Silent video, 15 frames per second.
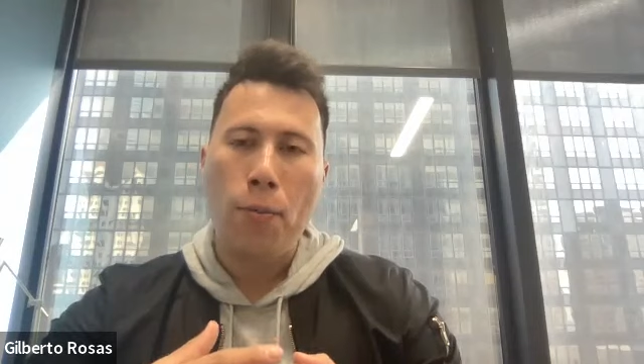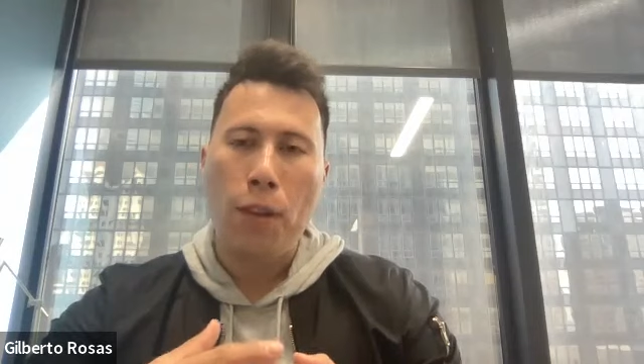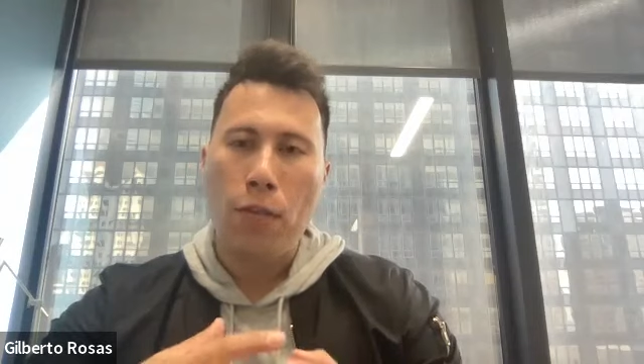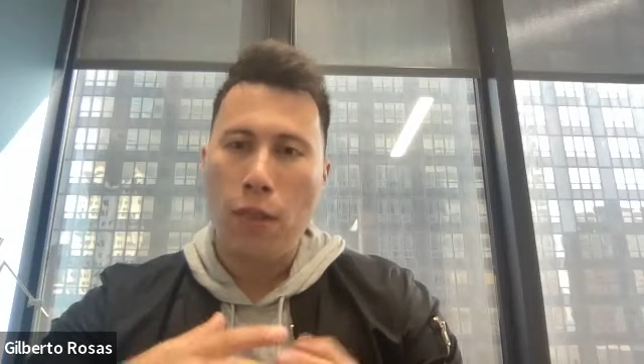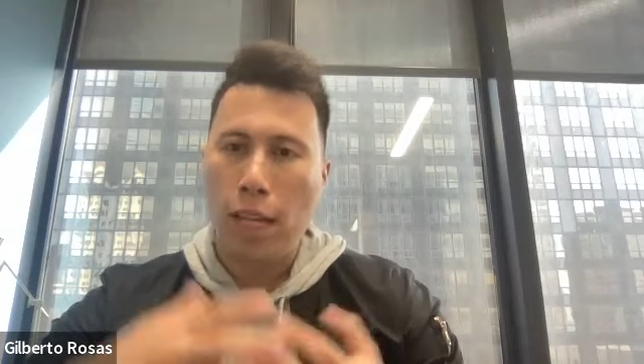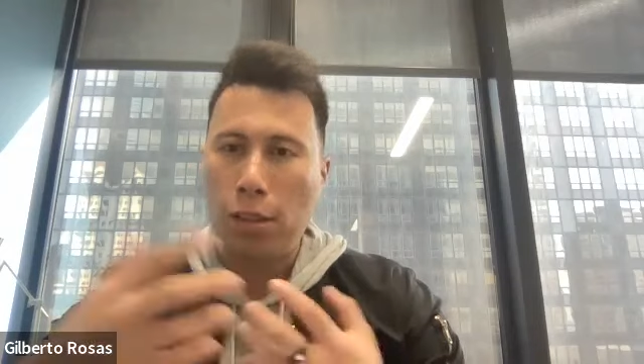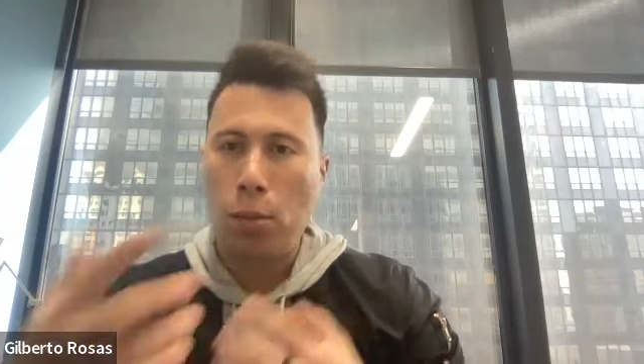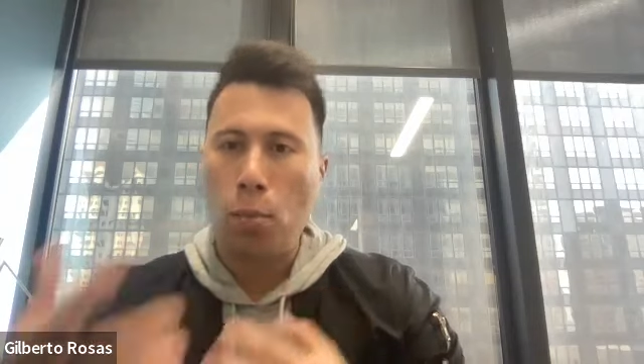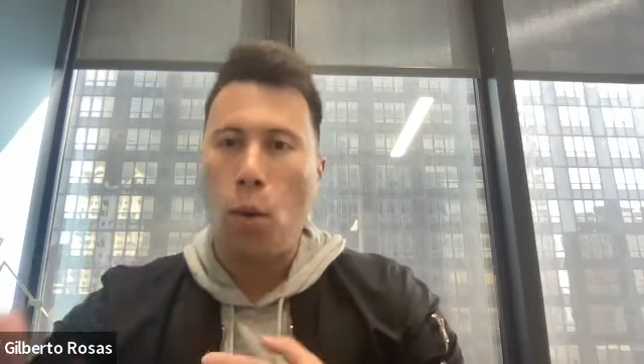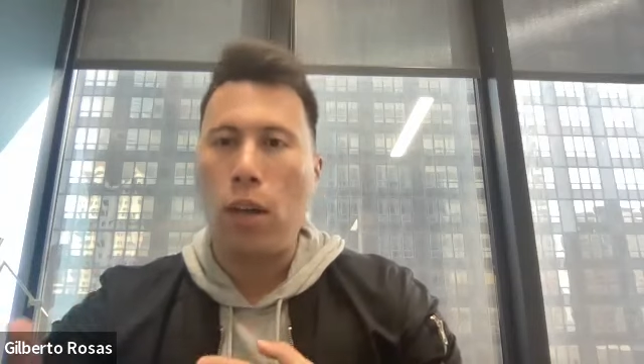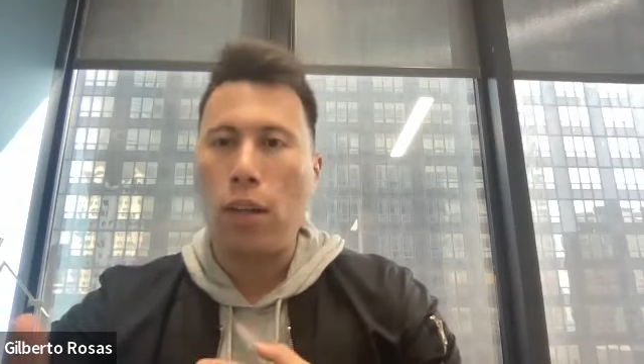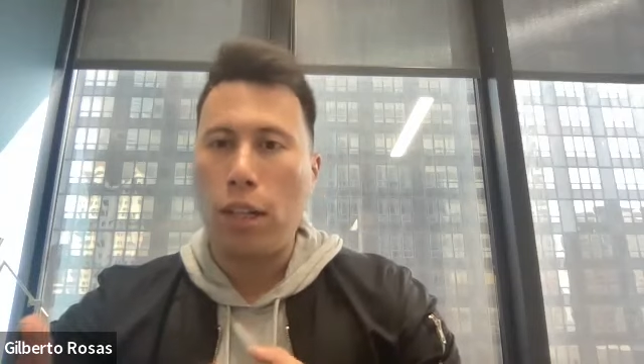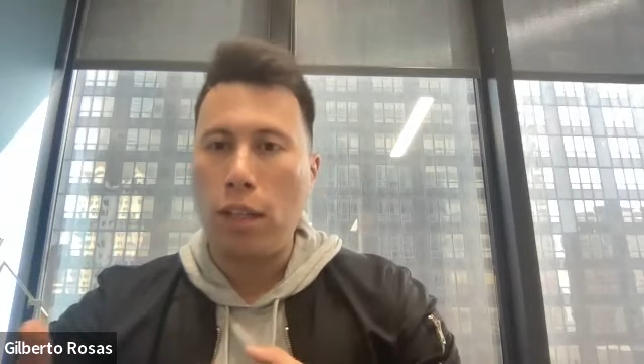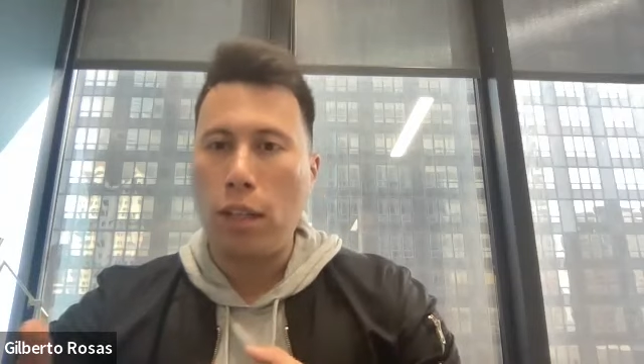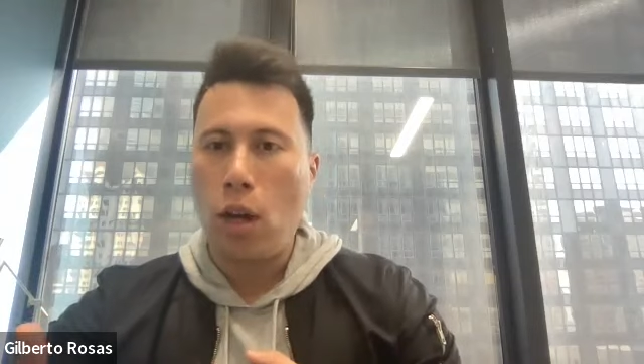invested
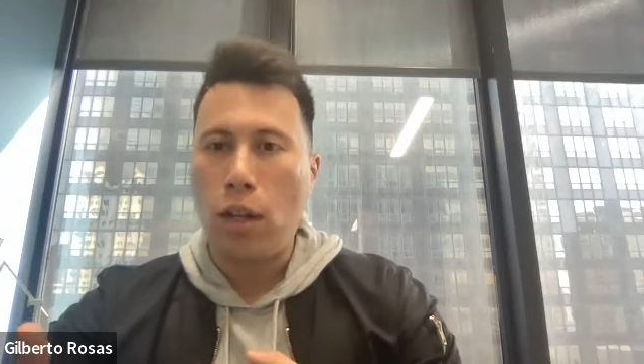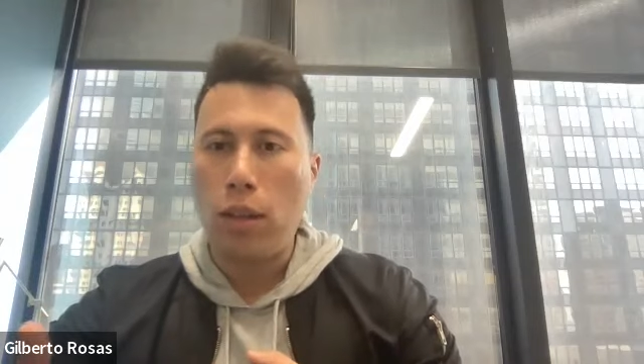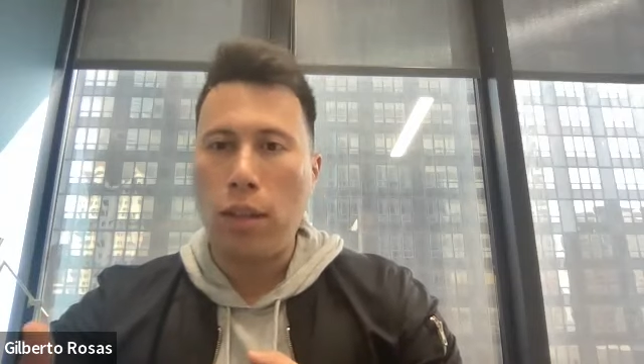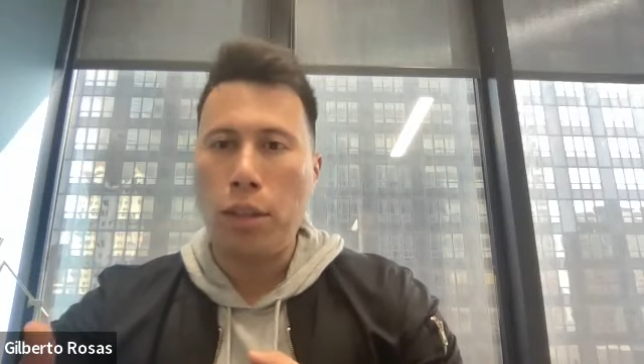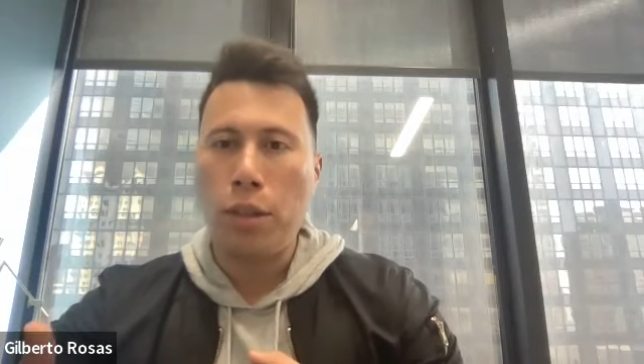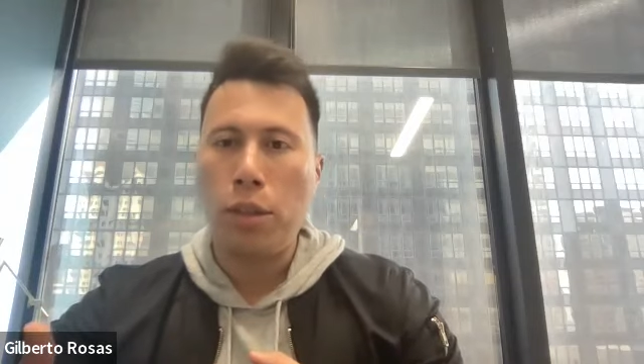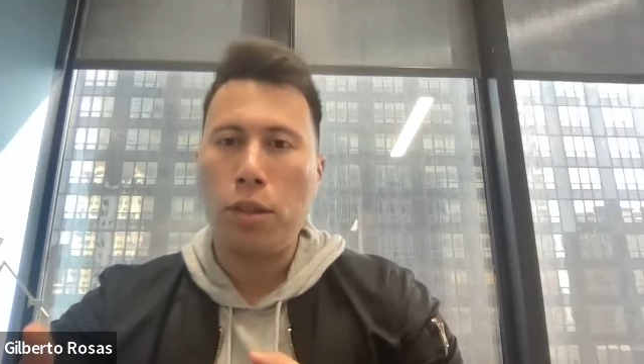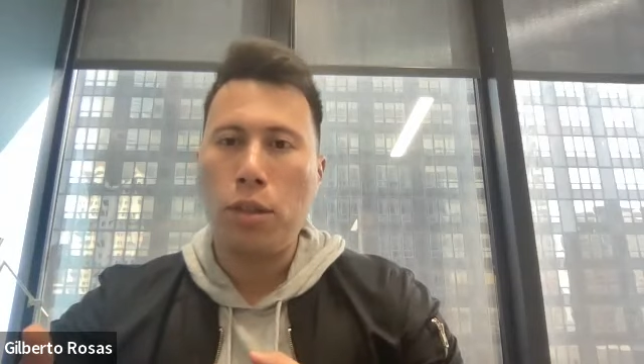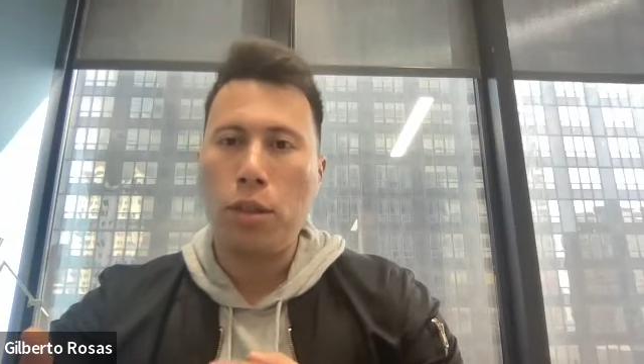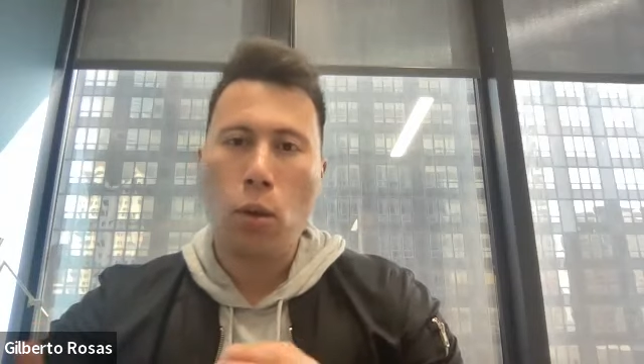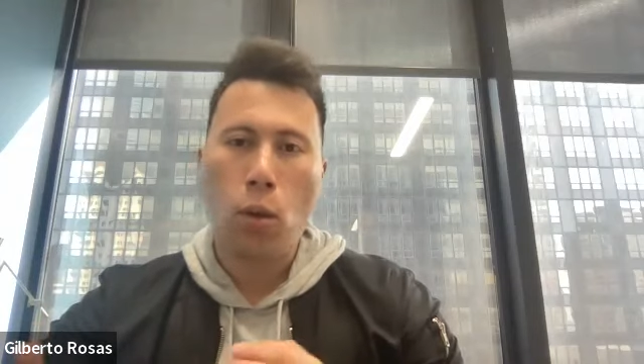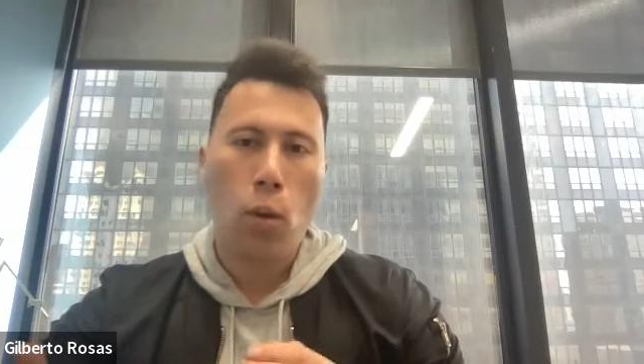marketing dollars,